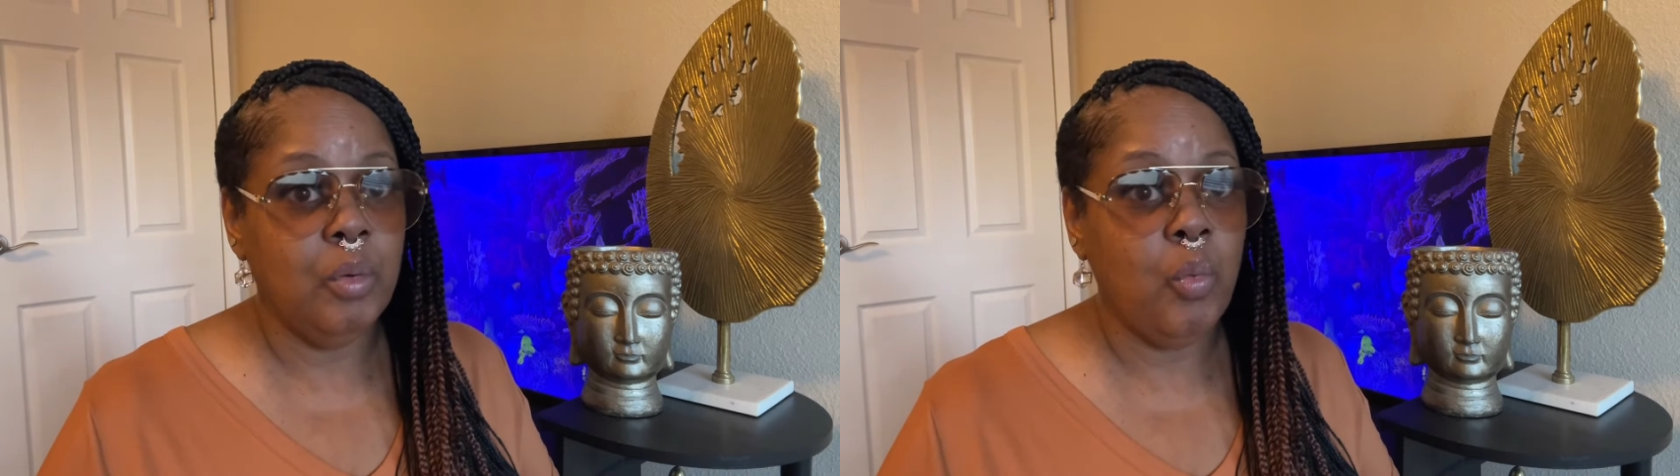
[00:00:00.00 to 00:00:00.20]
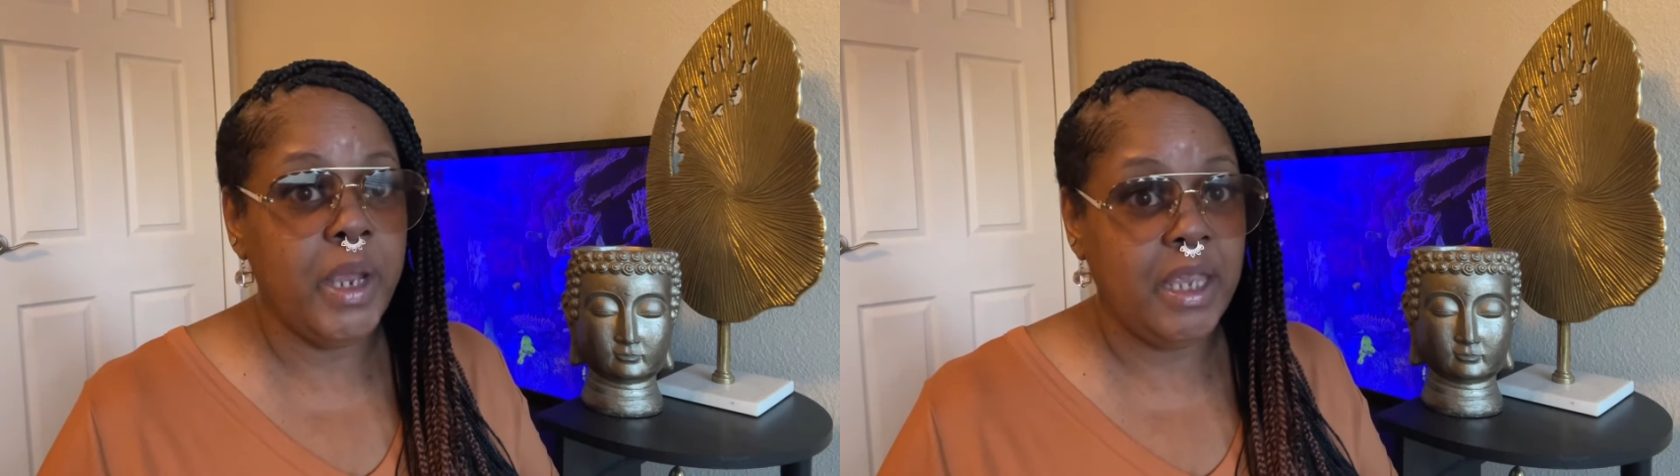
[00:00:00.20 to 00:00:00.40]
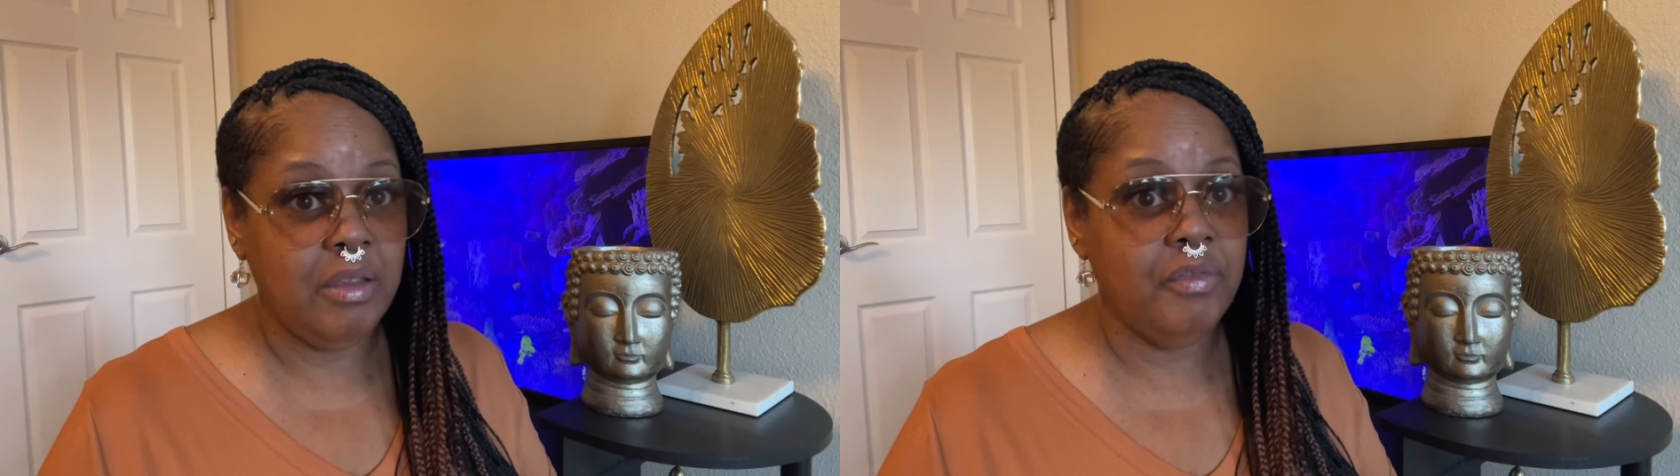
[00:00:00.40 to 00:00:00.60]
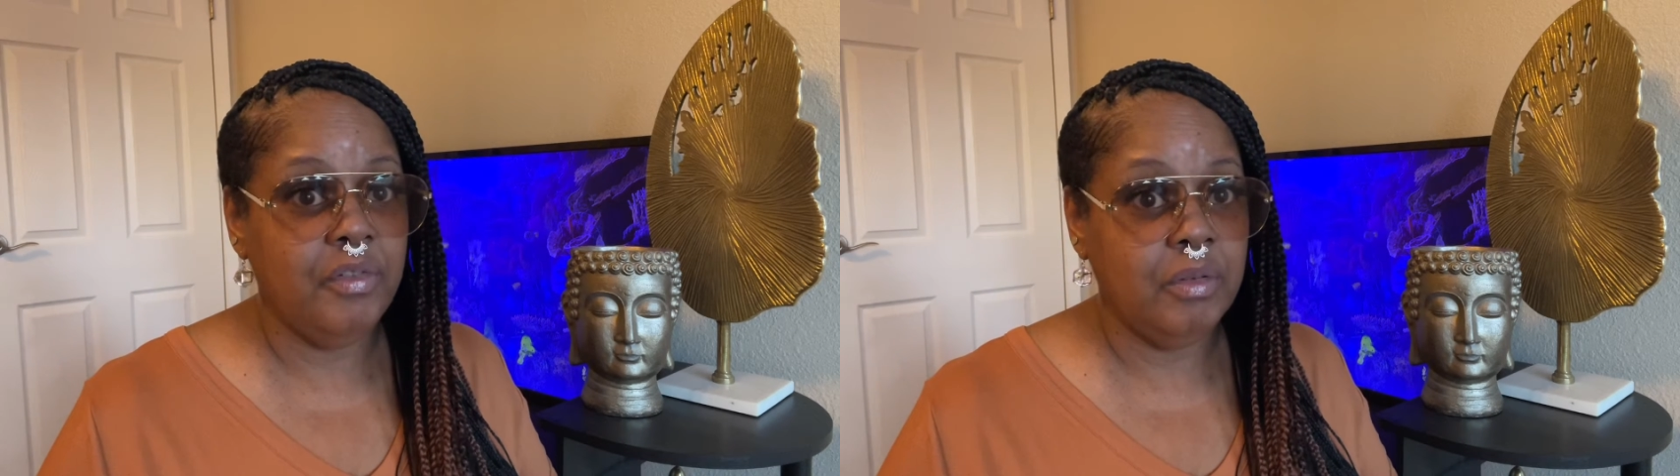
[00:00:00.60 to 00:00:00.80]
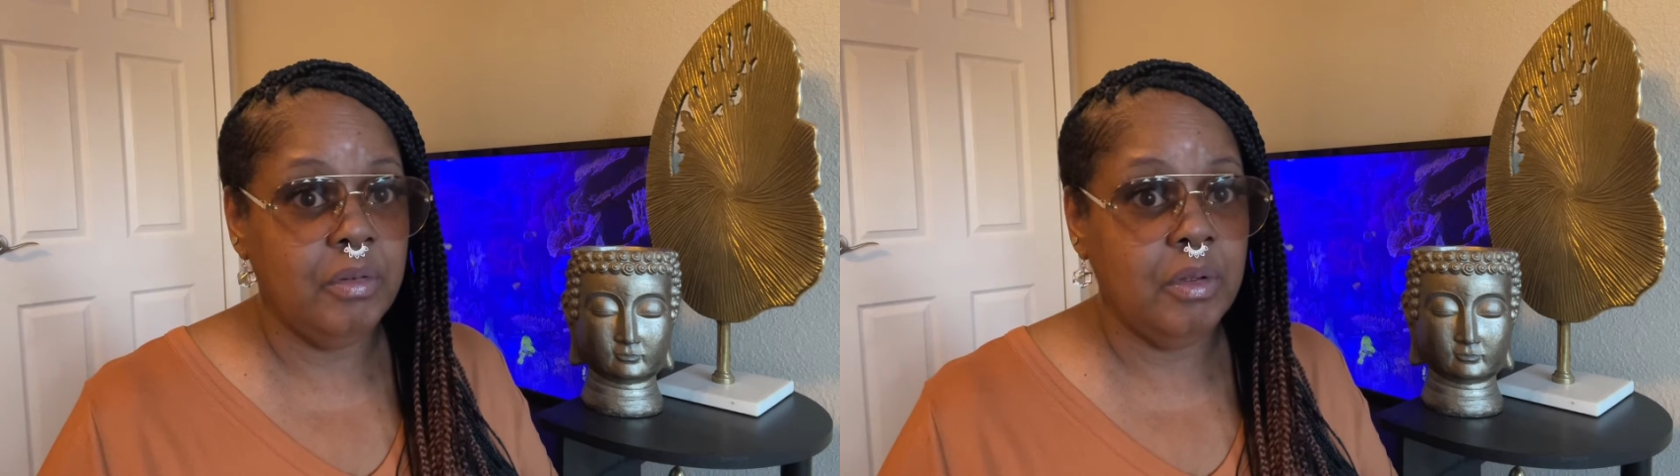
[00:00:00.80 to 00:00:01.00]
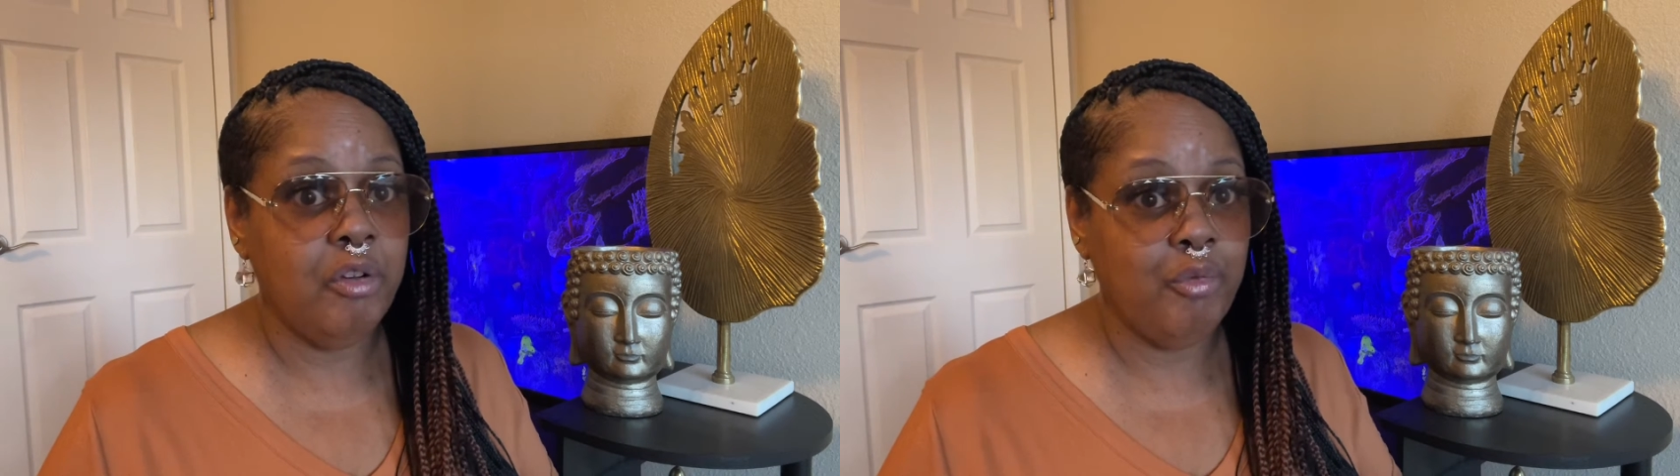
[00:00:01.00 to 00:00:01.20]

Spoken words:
wave of